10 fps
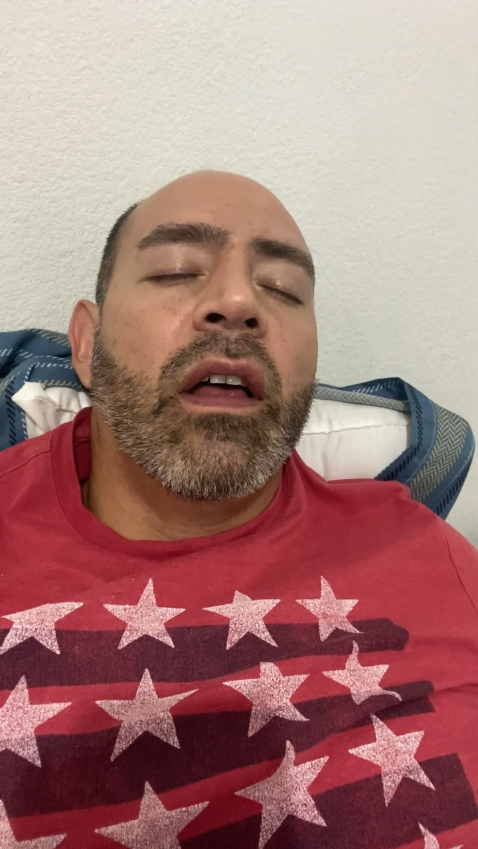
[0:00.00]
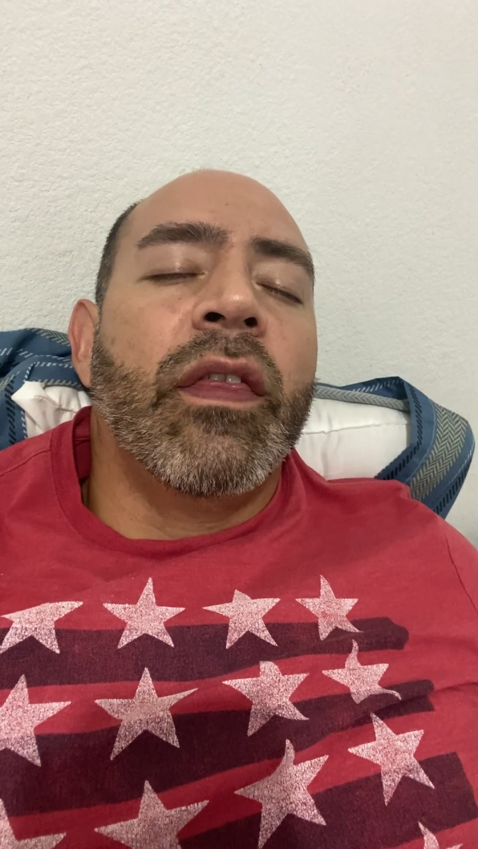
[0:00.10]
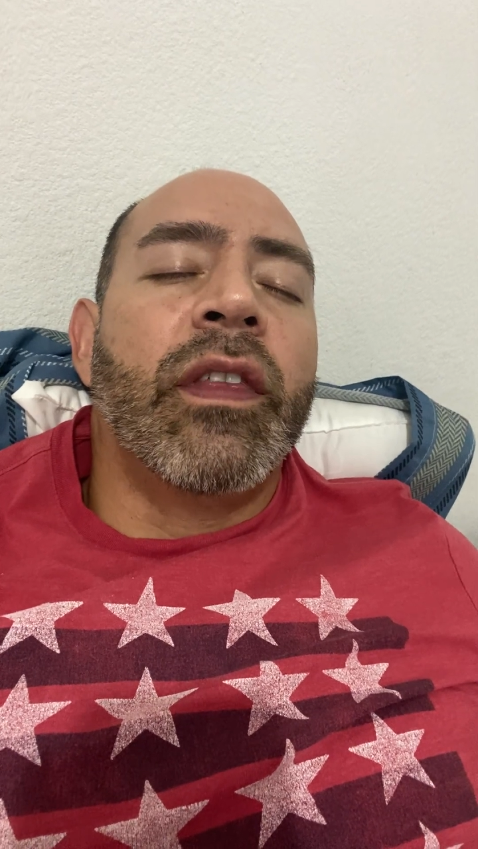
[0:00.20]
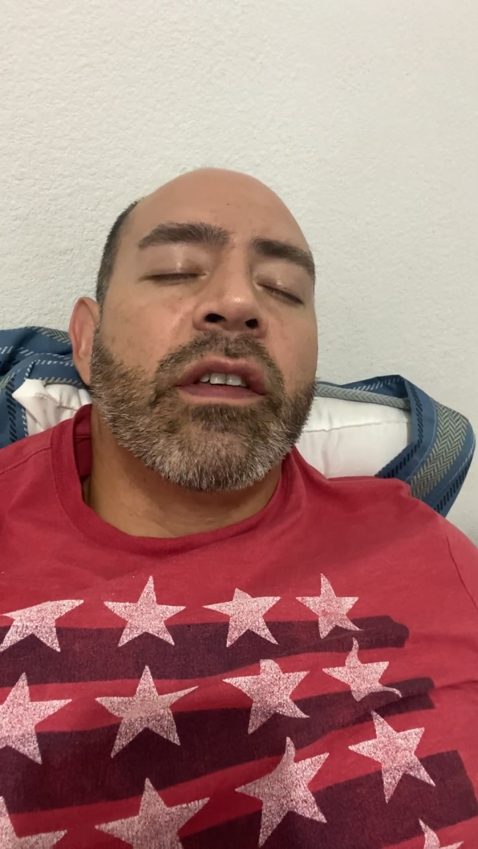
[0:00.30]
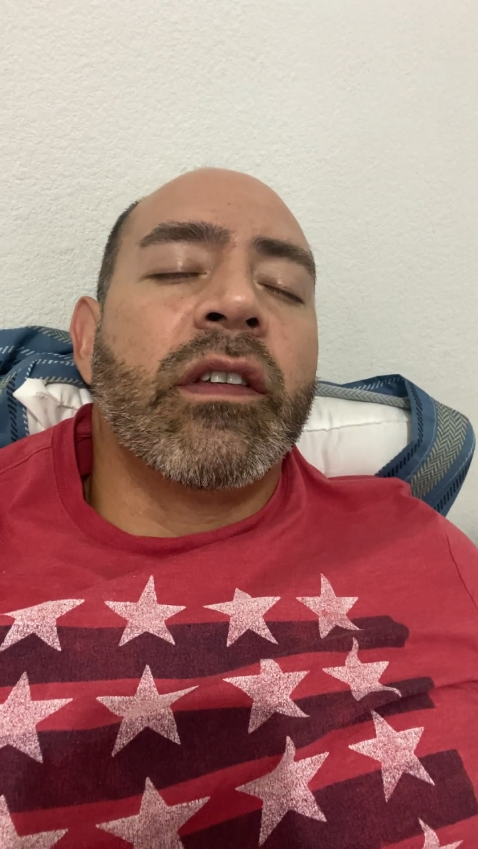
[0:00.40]

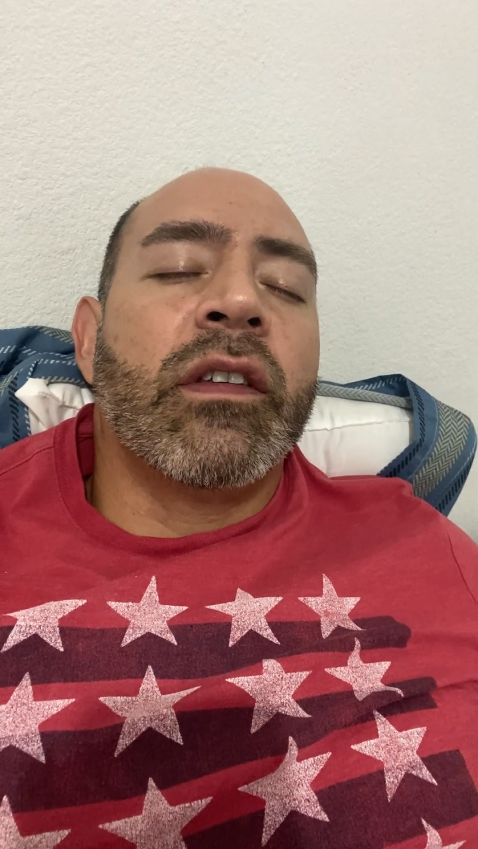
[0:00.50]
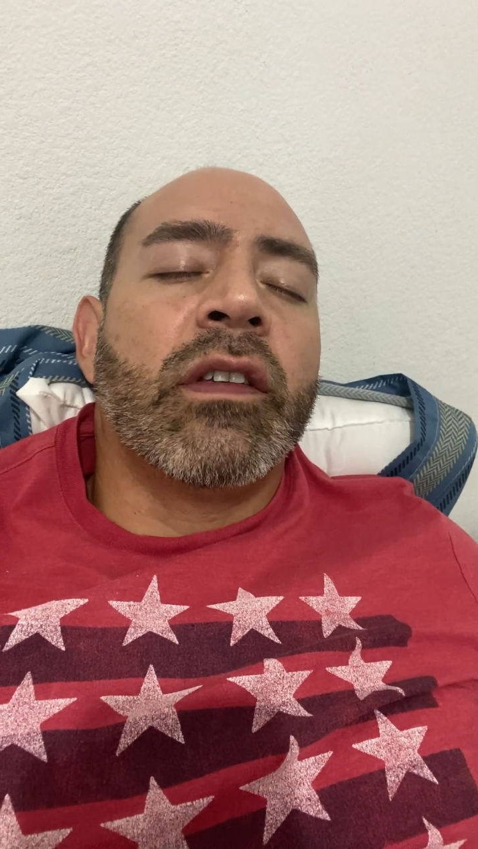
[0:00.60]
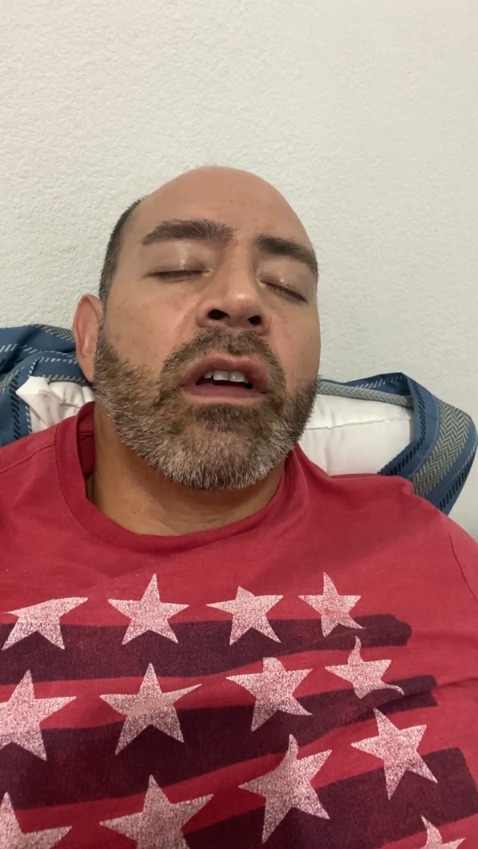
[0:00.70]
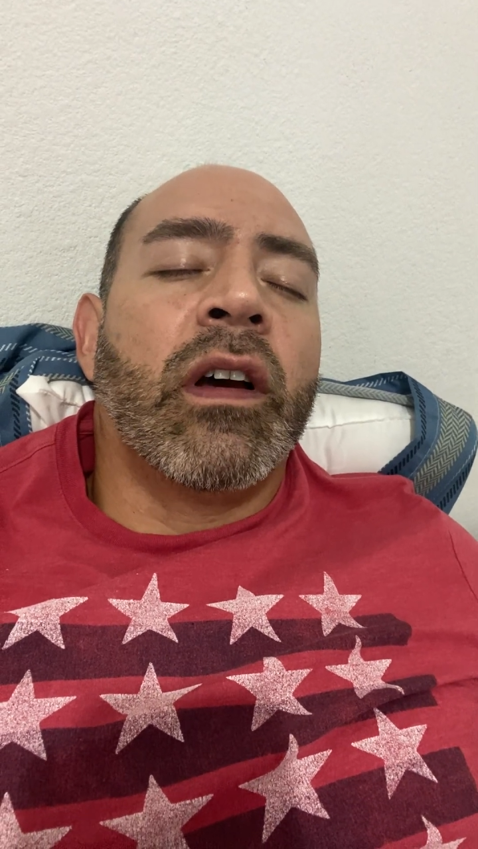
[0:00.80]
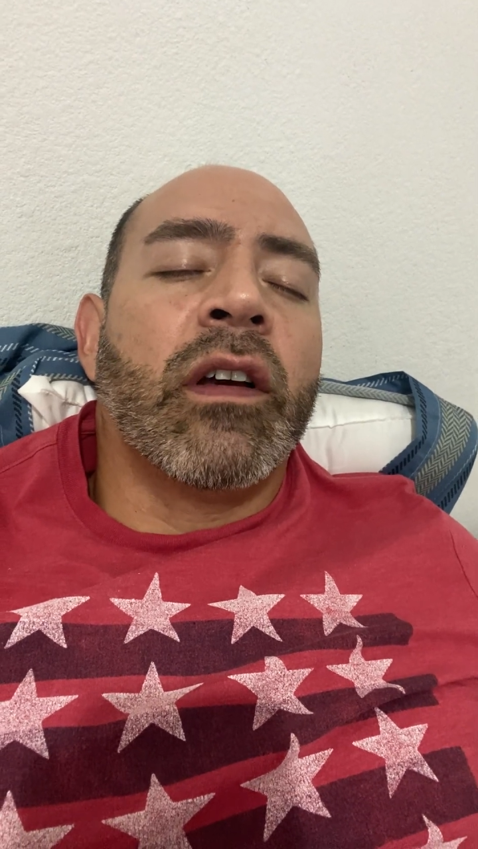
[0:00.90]
This is
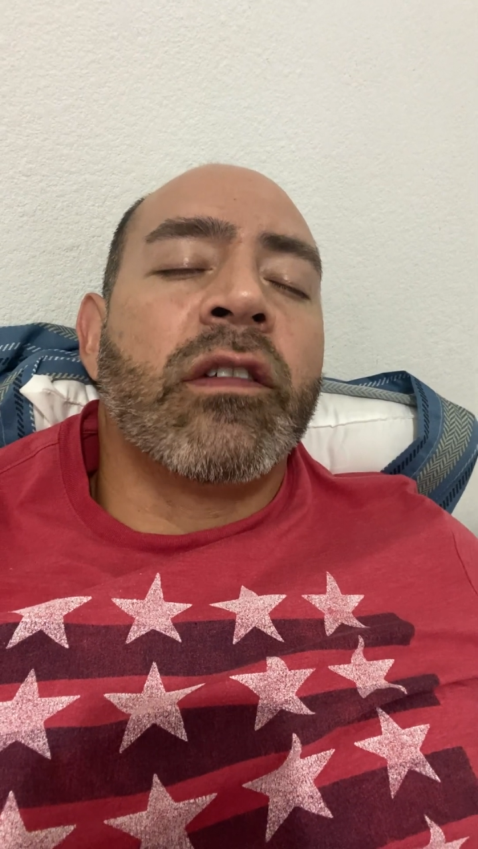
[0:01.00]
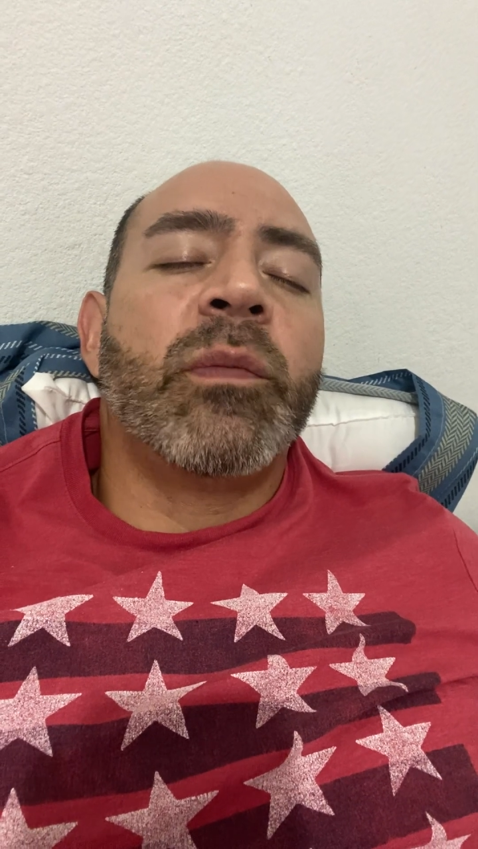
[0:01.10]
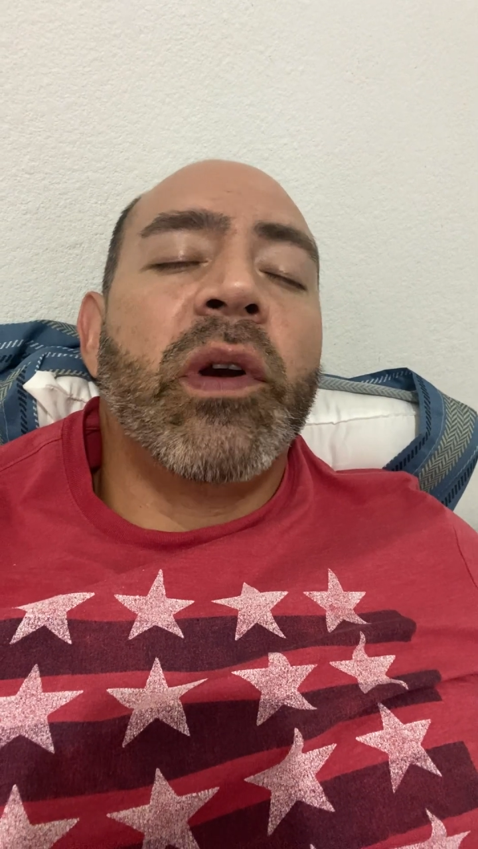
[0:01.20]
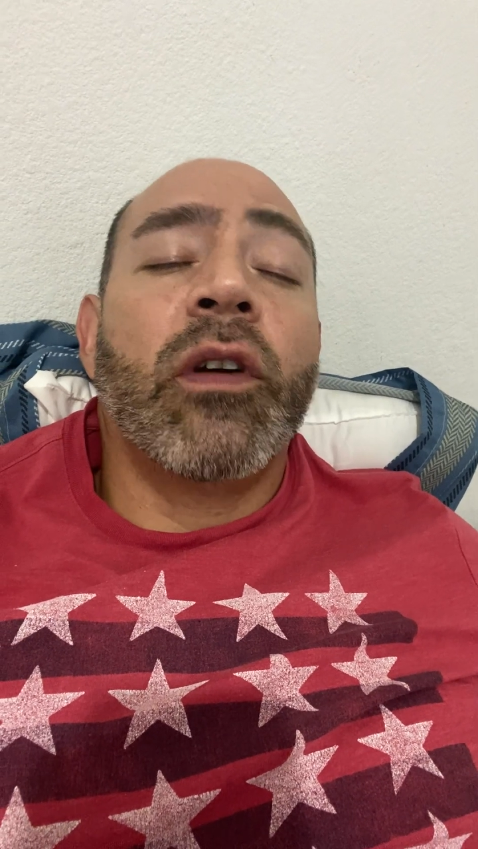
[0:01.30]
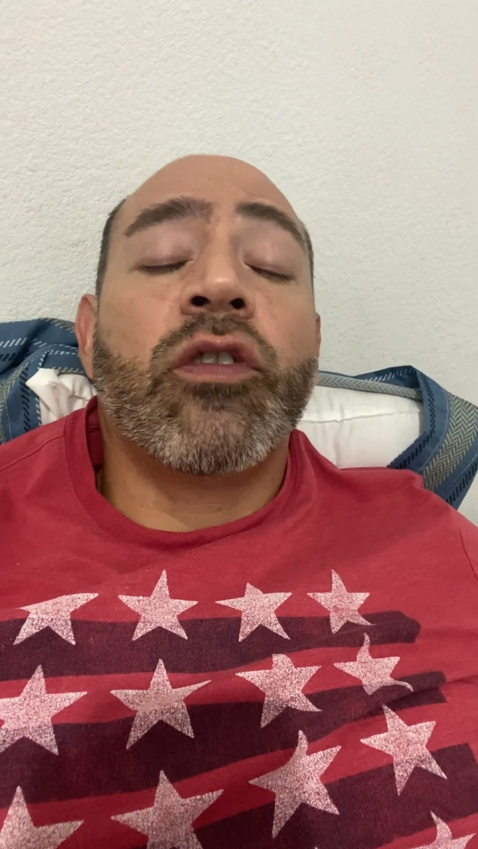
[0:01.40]
a
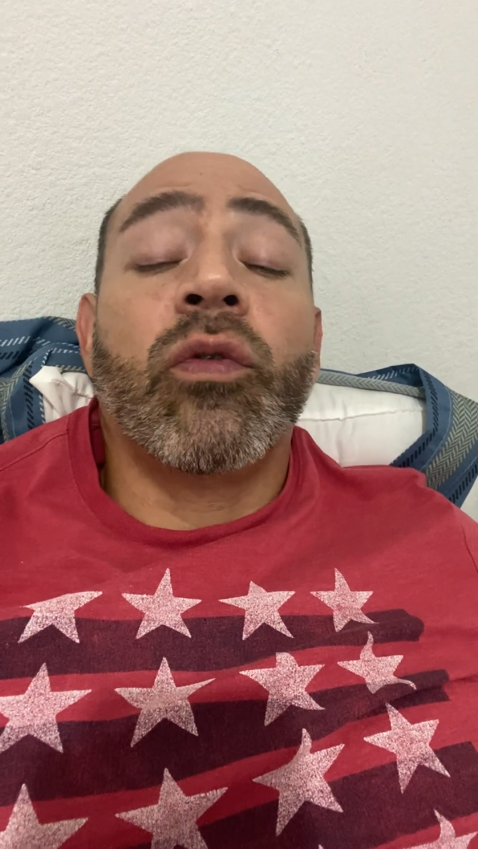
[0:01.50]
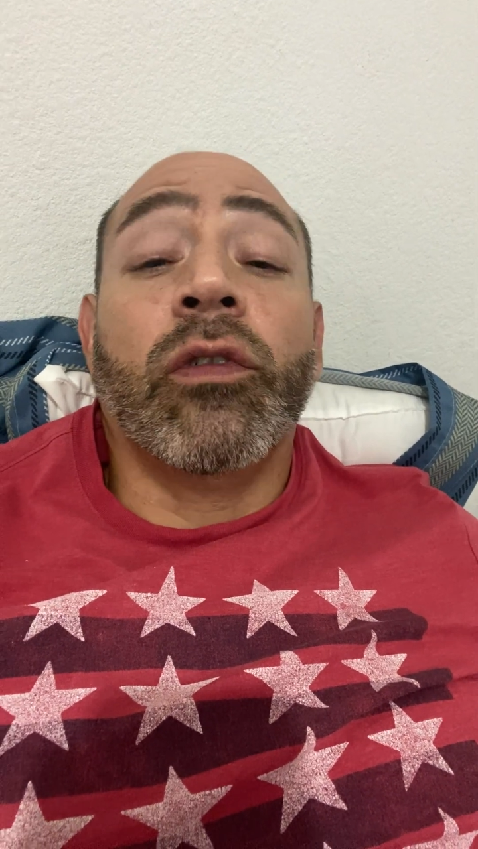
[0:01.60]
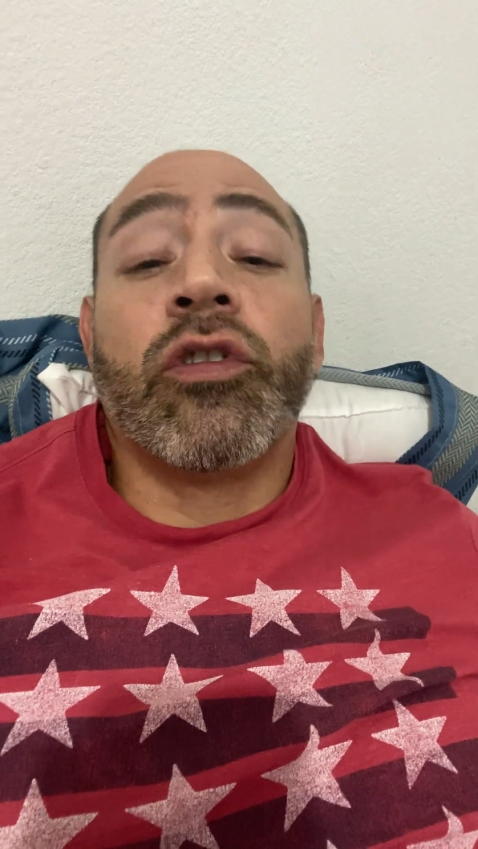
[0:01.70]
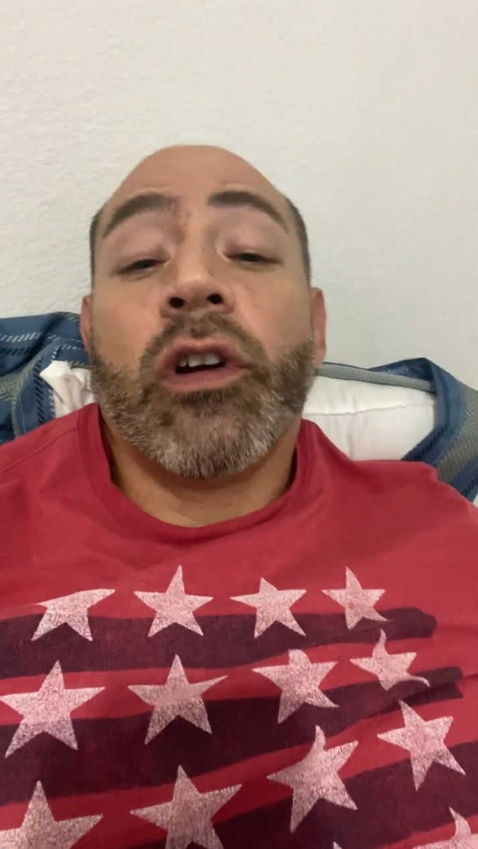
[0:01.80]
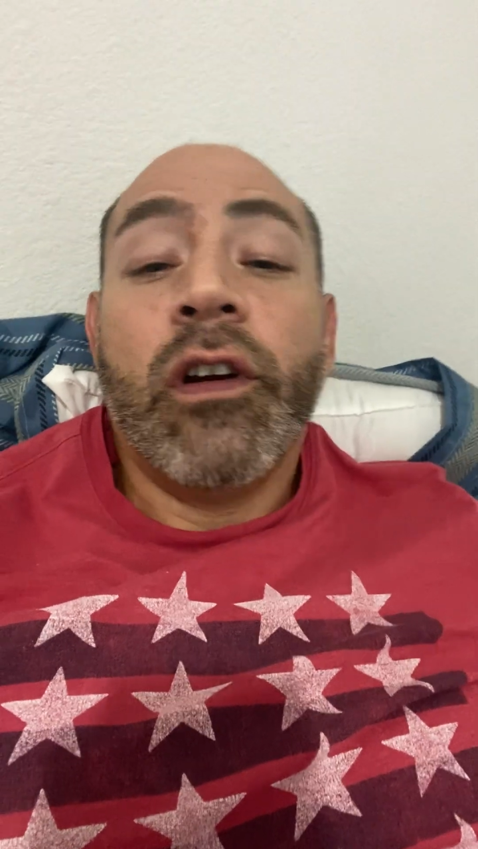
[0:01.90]
spiritual
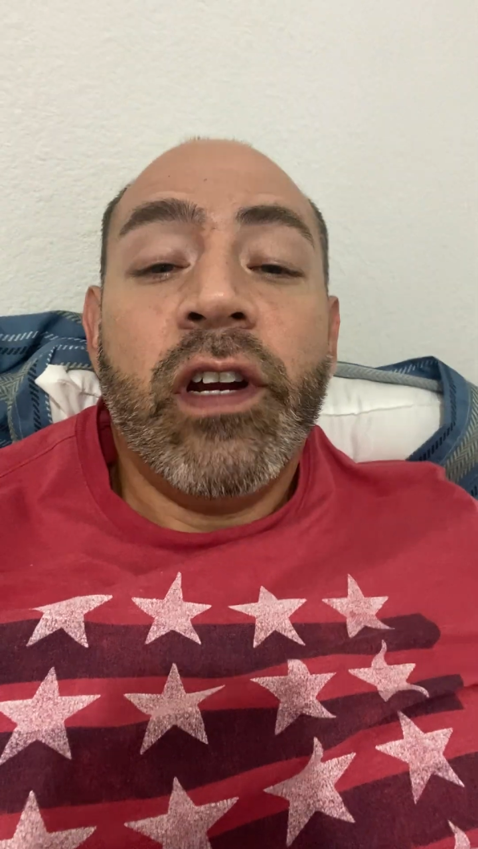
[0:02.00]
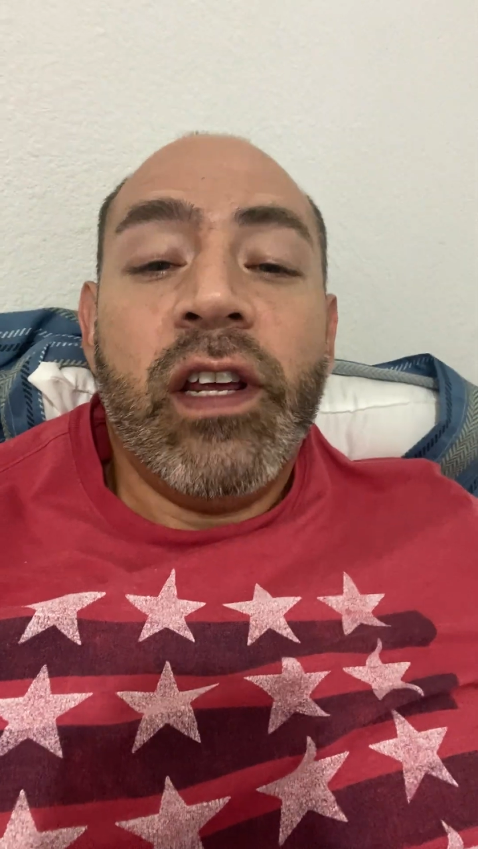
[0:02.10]
journey